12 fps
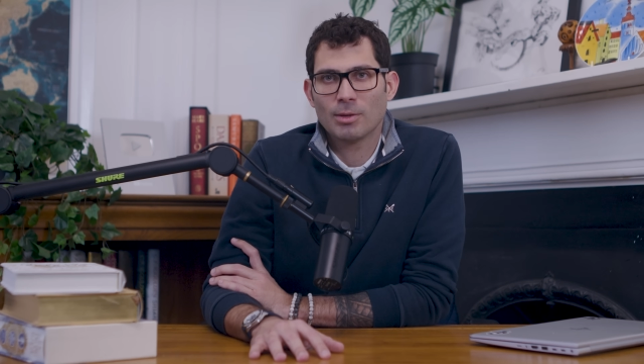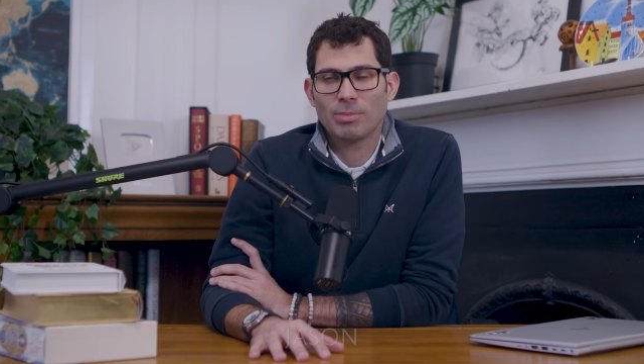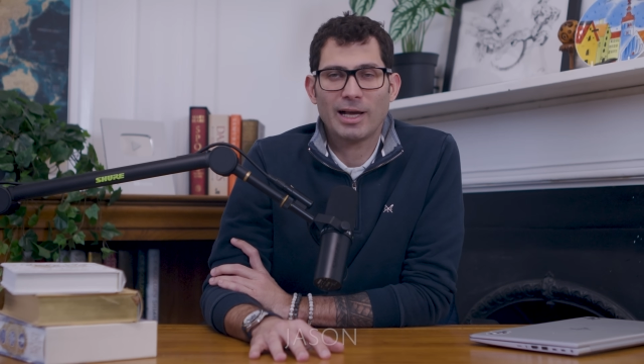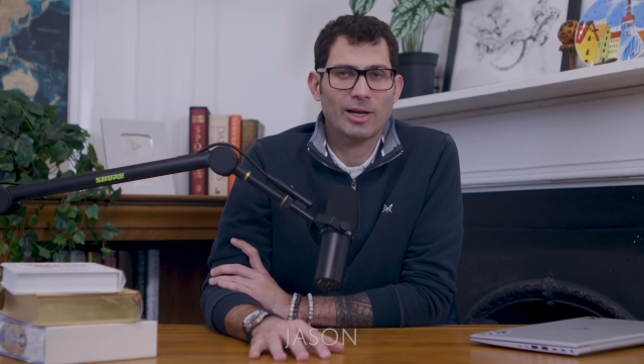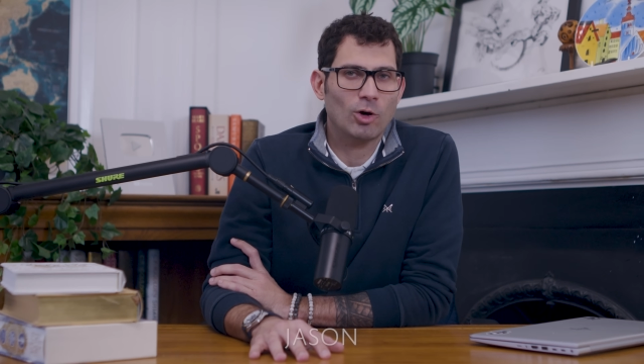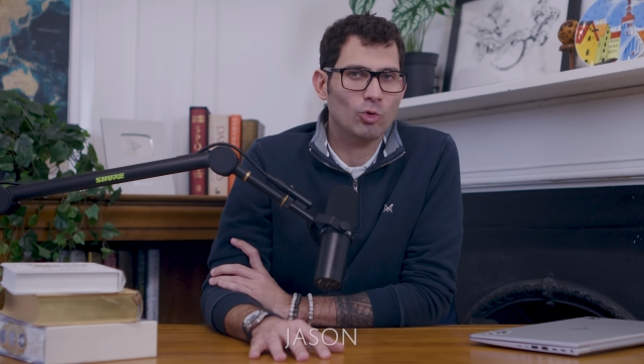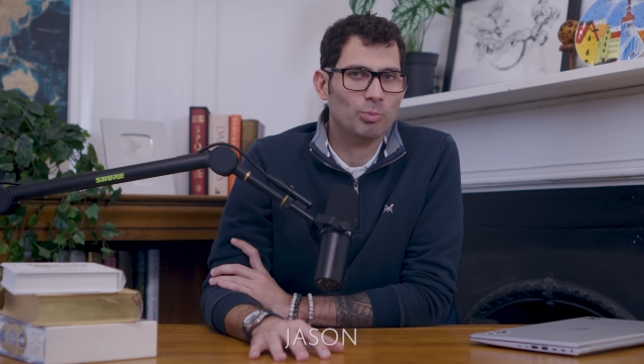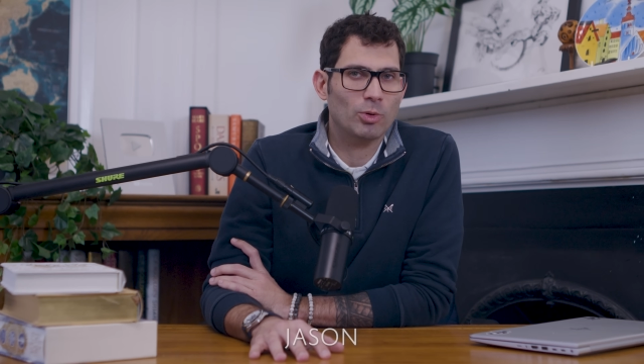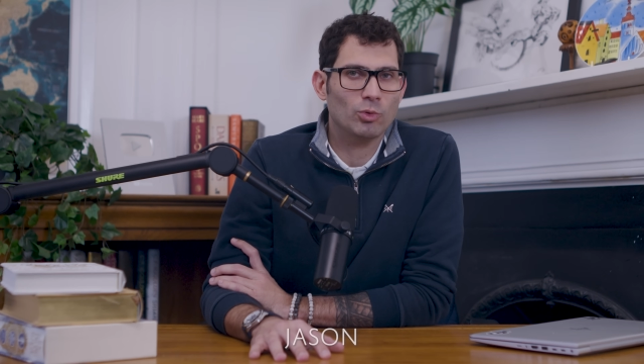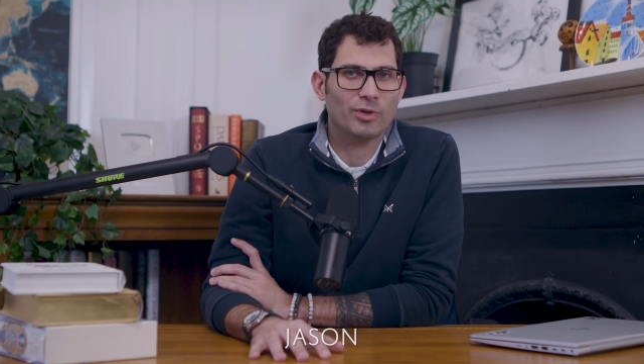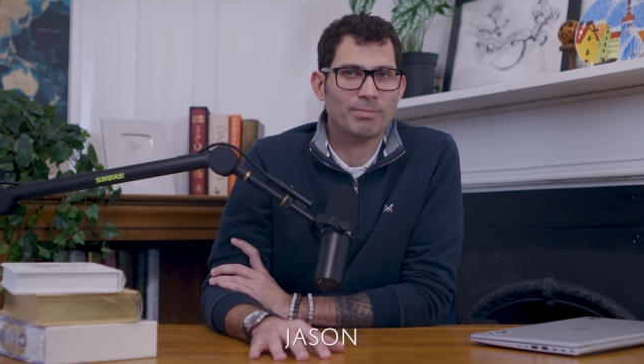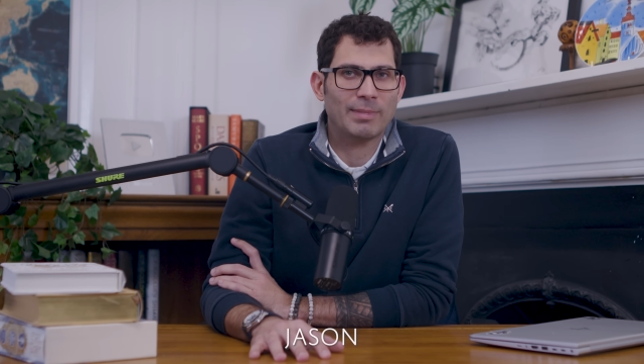Black hole
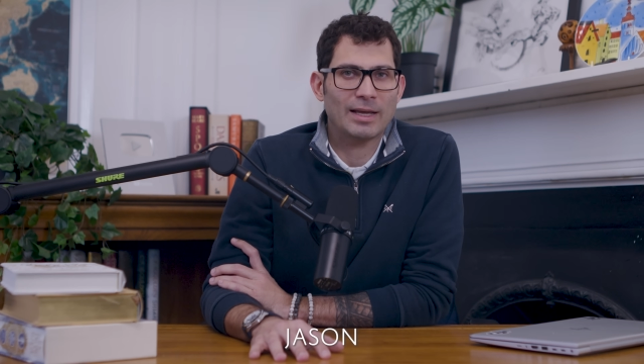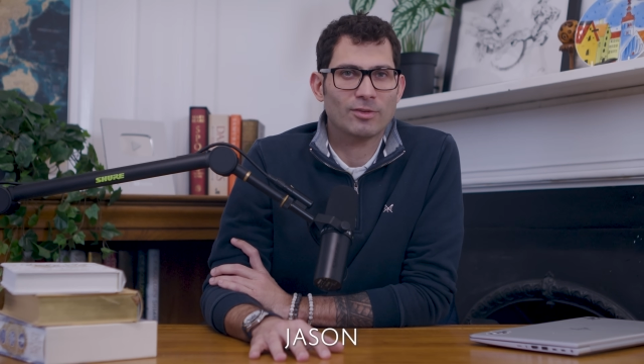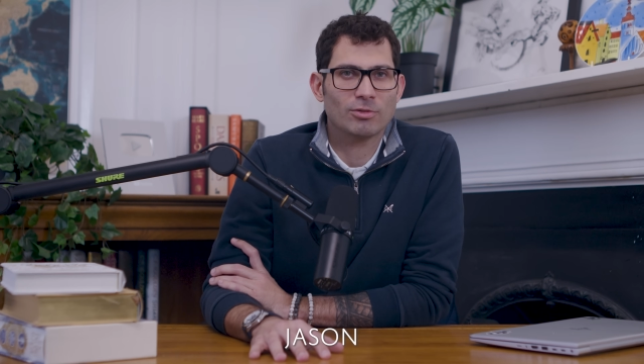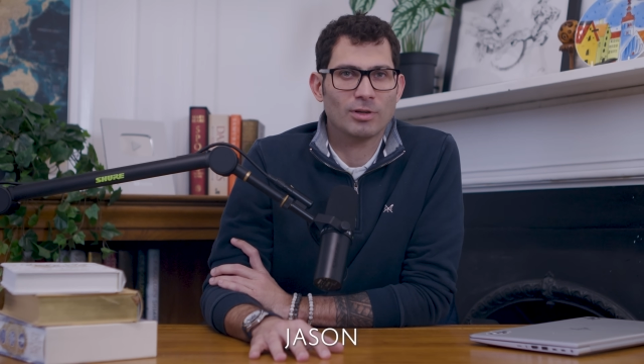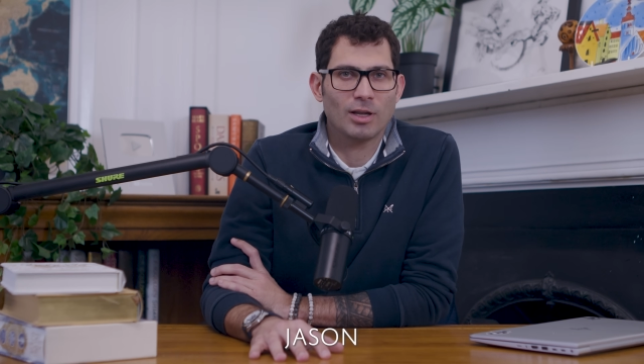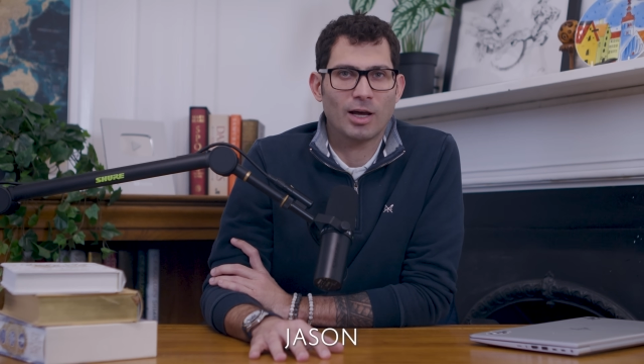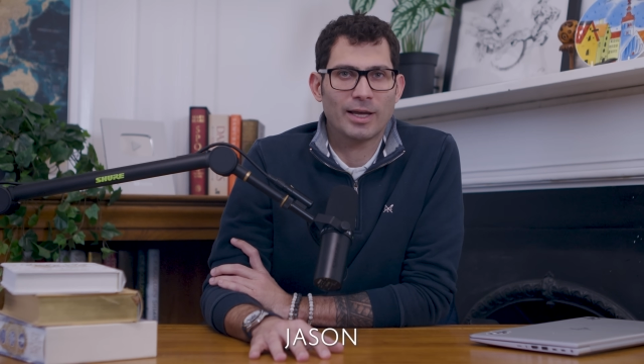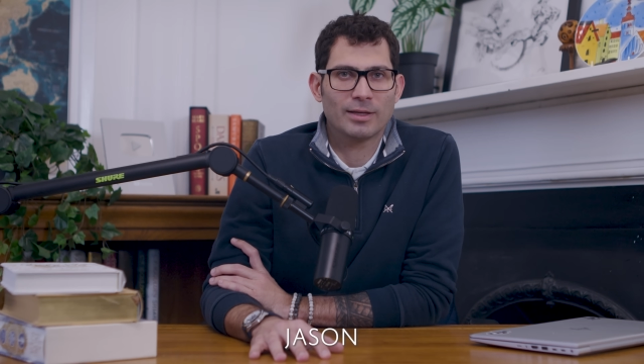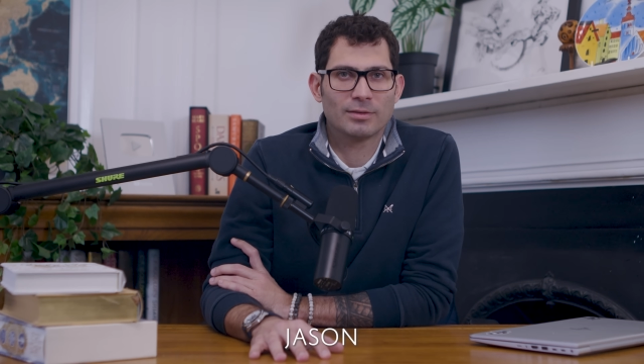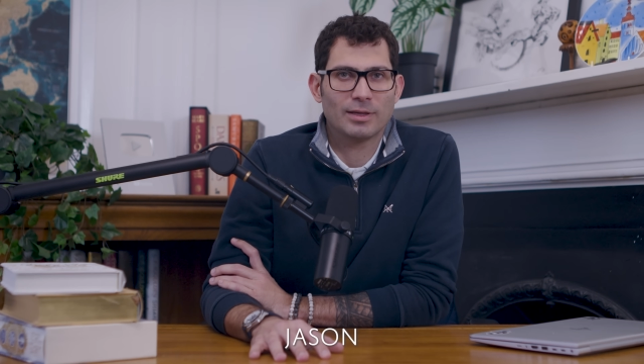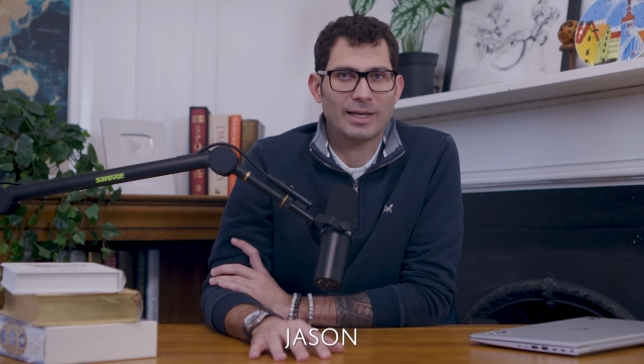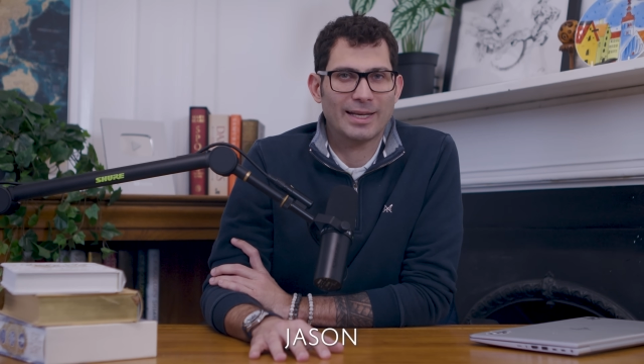pulls in matter and light
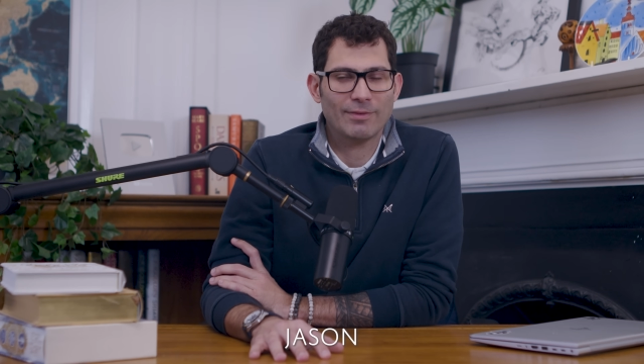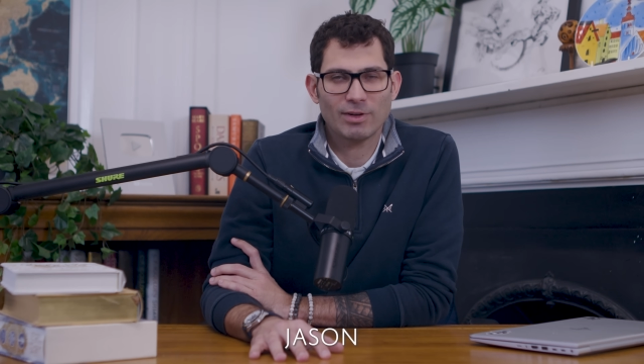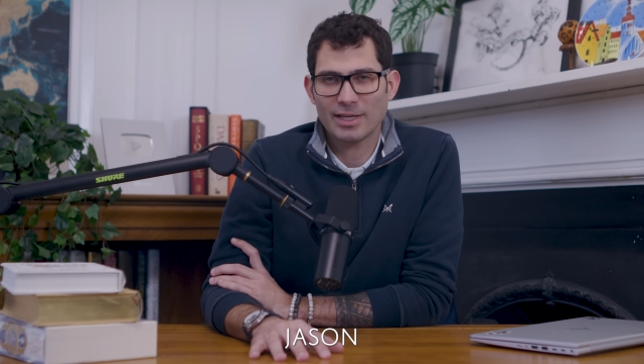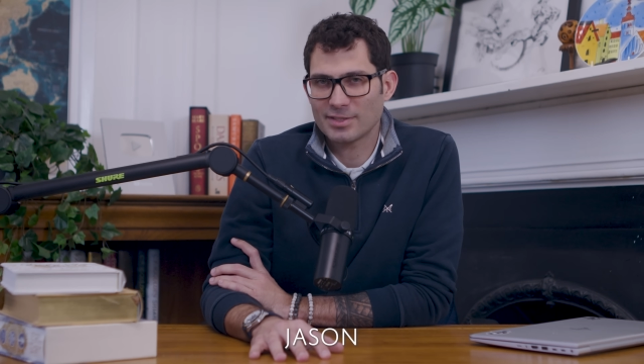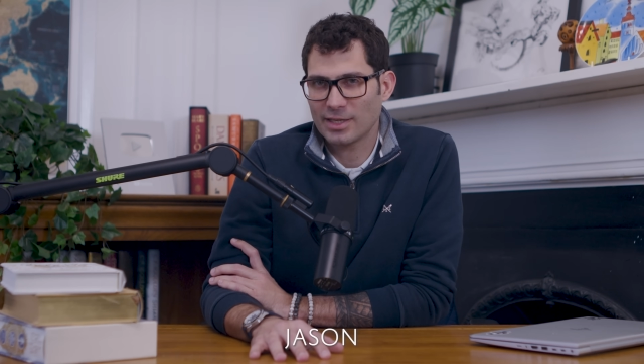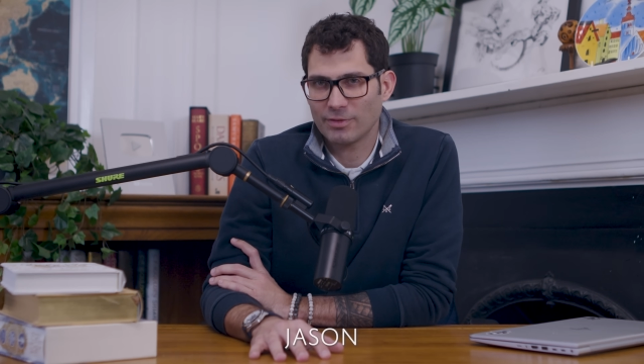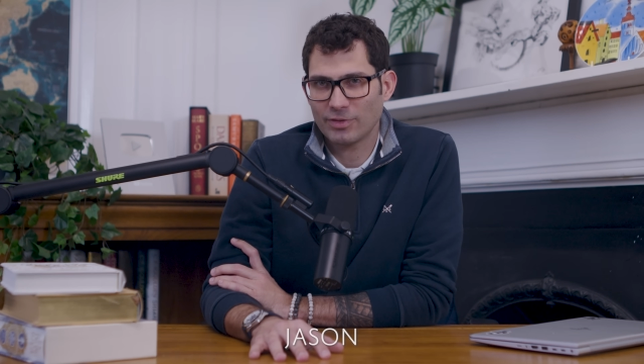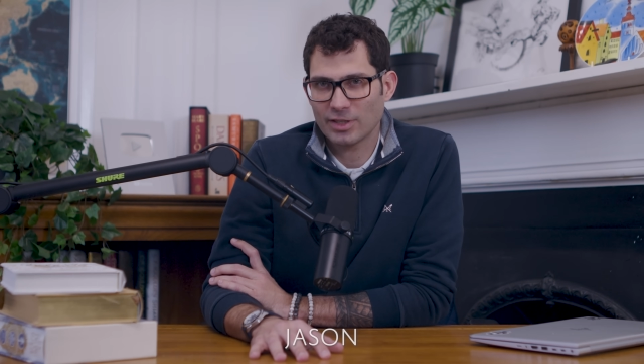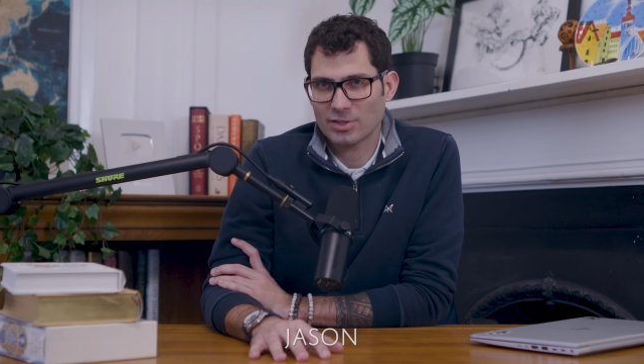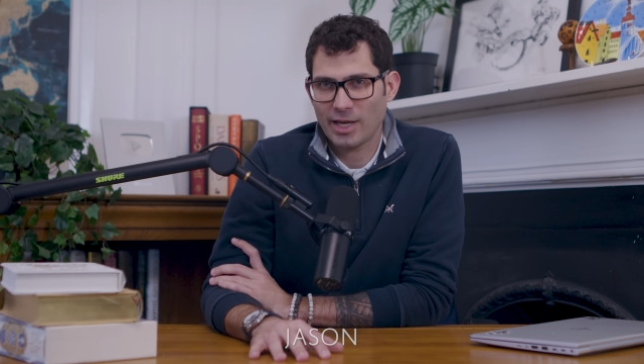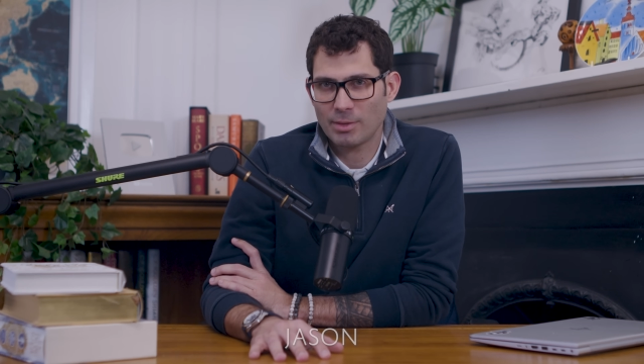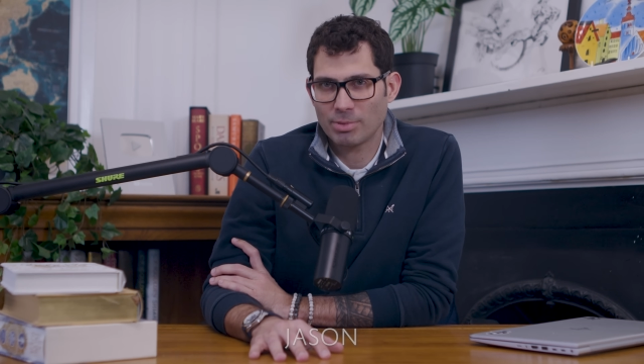and never lets anything
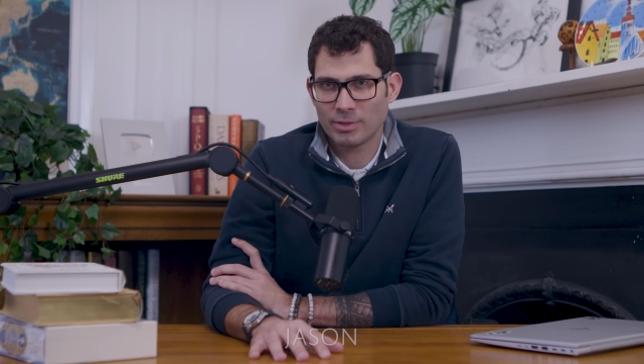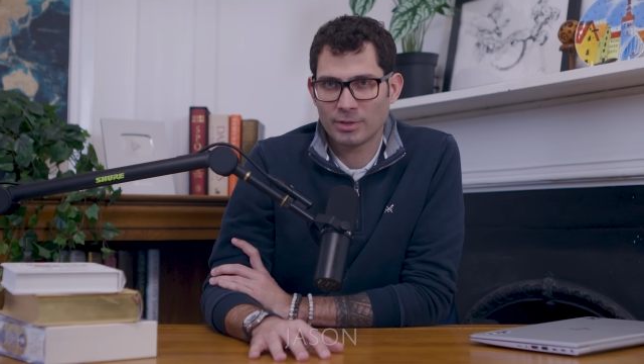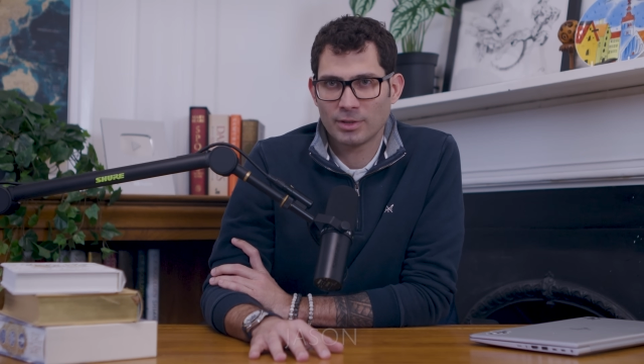escape.